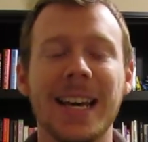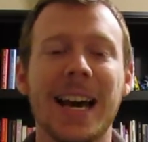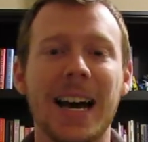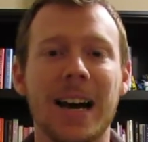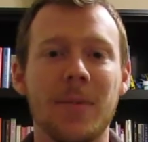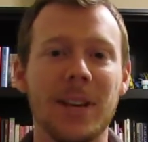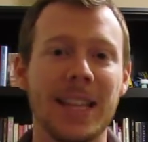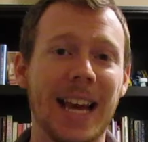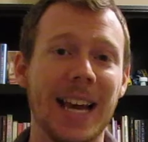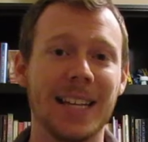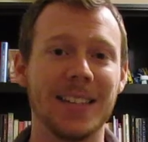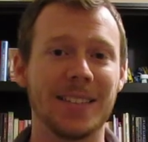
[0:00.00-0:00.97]
And
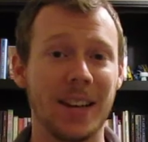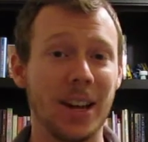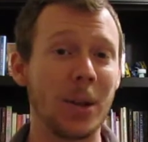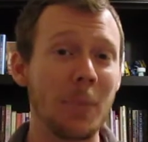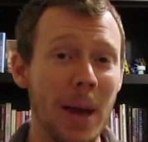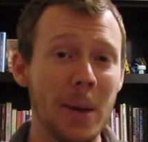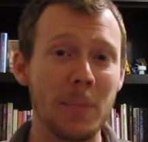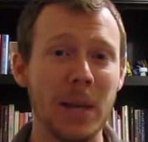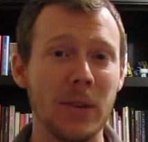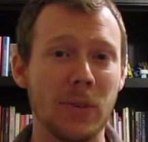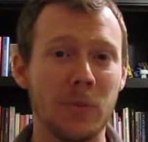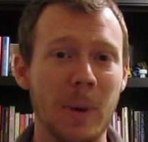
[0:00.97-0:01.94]
that is another pet
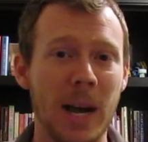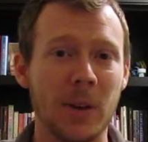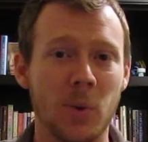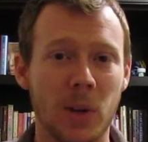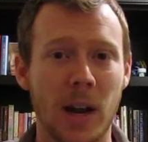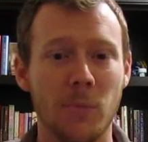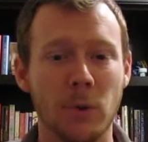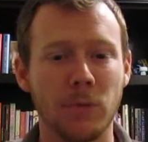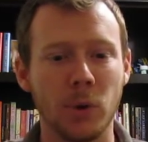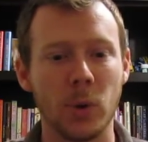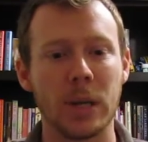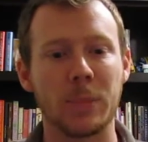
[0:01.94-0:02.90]
peeve of mine when I'm
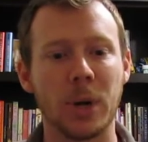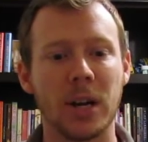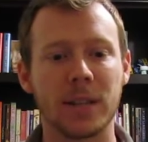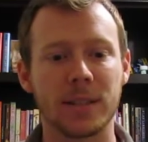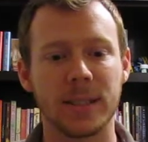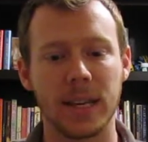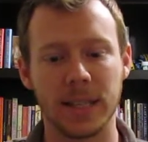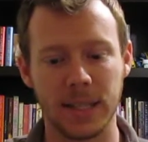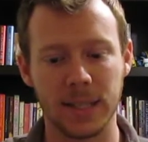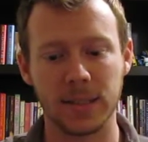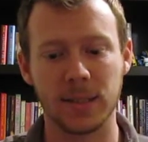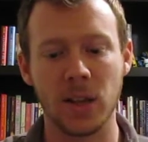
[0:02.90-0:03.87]
reviewing products like
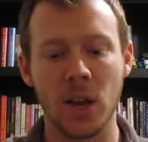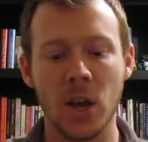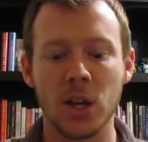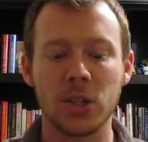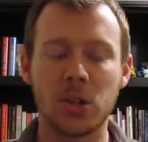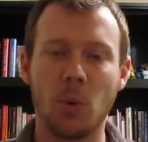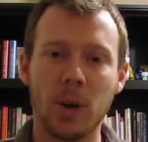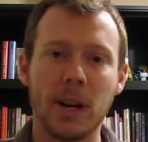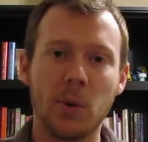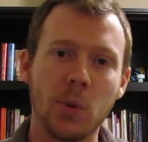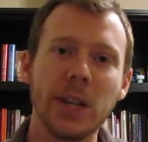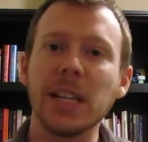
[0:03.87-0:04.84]
this. So what
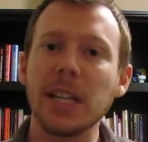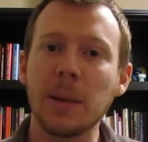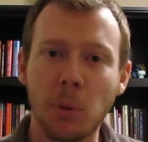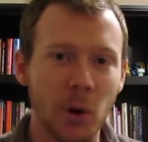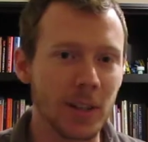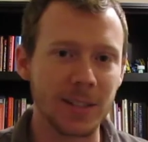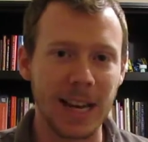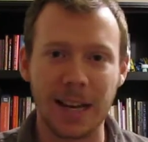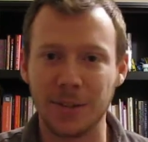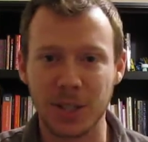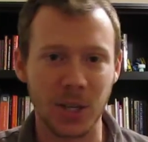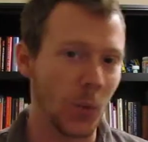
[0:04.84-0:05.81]
it really boils
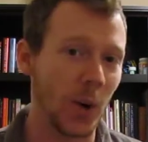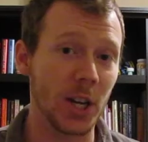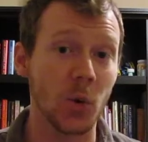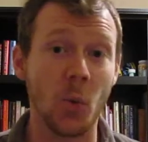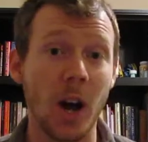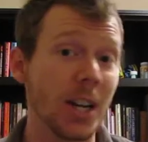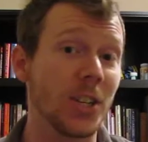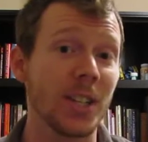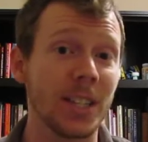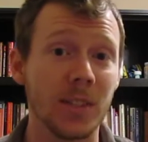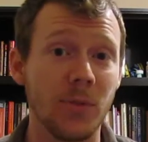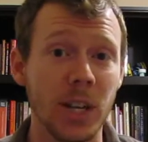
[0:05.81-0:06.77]
down to, what you're watching
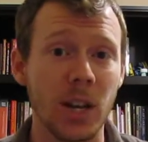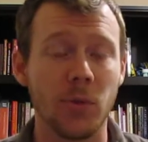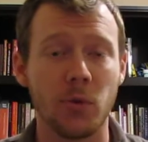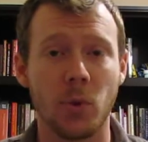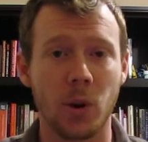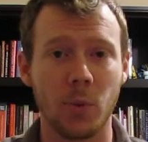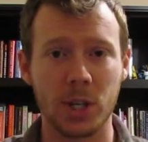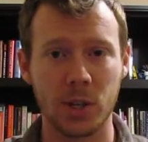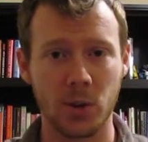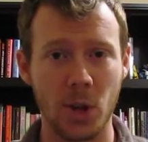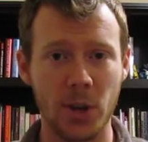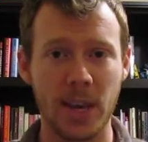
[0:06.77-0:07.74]
this video for, what
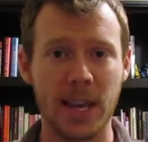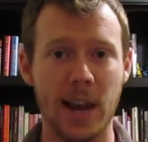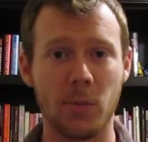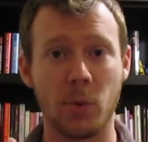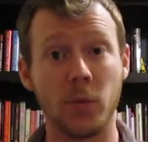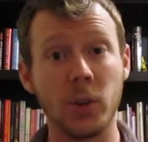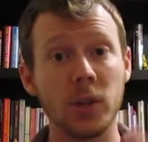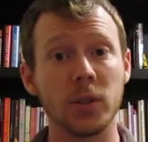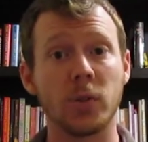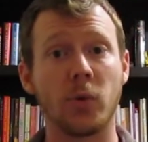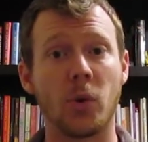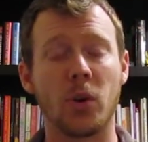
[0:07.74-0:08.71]
you're looking at
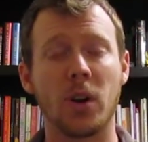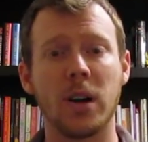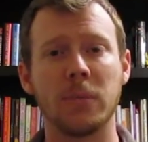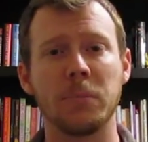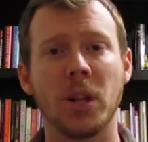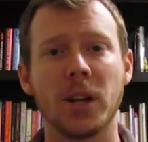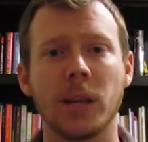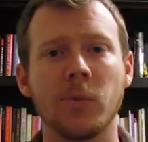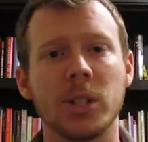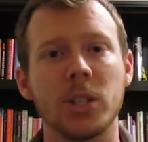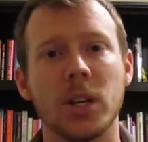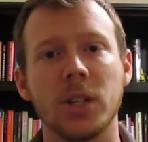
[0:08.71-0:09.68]
reviews for on Blogging
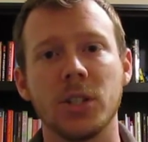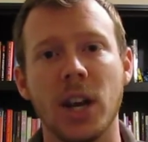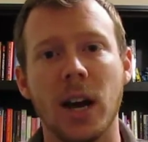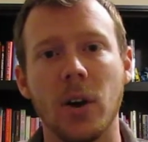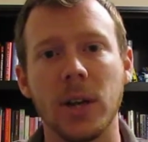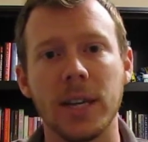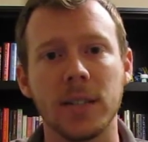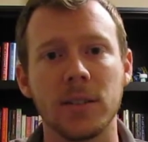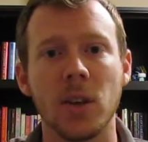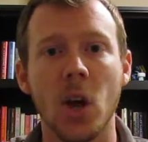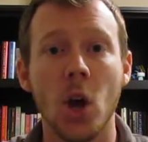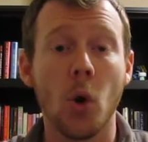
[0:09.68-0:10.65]
with John Chow
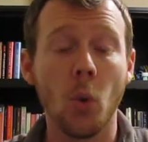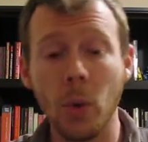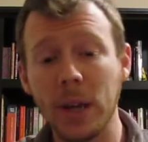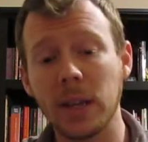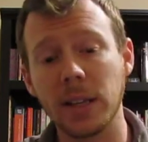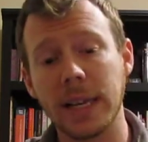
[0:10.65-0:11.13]
is, will